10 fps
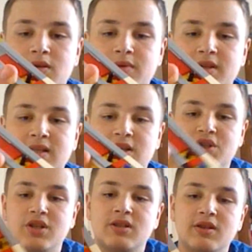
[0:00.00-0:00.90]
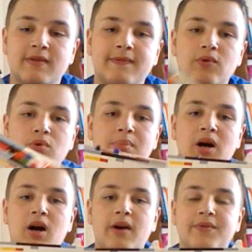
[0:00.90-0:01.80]
is reattach it to the full
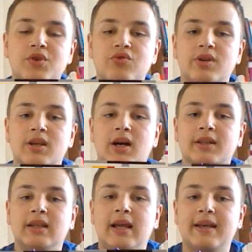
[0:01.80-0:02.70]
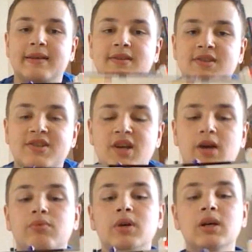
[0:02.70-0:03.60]
part of the trigger guard like
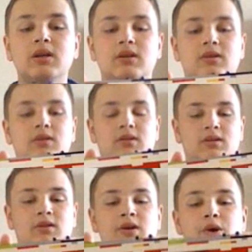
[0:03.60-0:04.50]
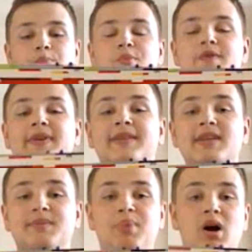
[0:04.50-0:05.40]
so. Removing
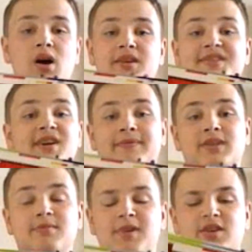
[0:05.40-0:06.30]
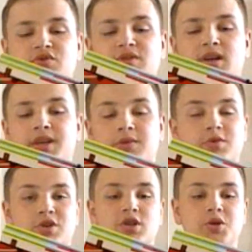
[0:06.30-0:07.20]
this part is self-explanatory, like you
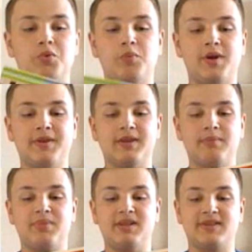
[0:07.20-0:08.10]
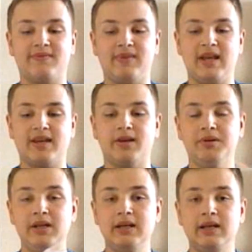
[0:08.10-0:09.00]
would do with a piece of
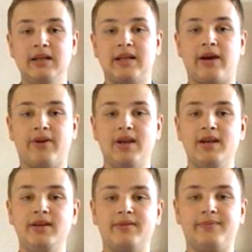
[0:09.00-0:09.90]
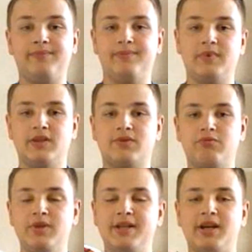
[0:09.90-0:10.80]
Lego. Now here is
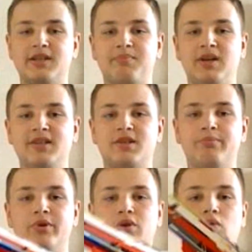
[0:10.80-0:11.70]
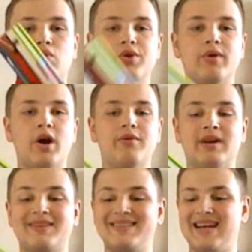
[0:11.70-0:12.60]
a really nice place to put all your
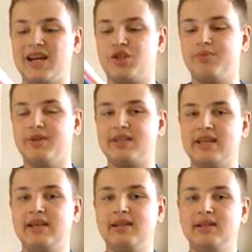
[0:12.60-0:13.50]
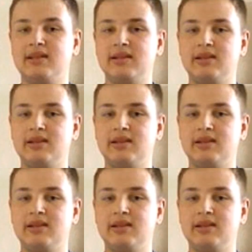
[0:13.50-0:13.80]
own attachments here.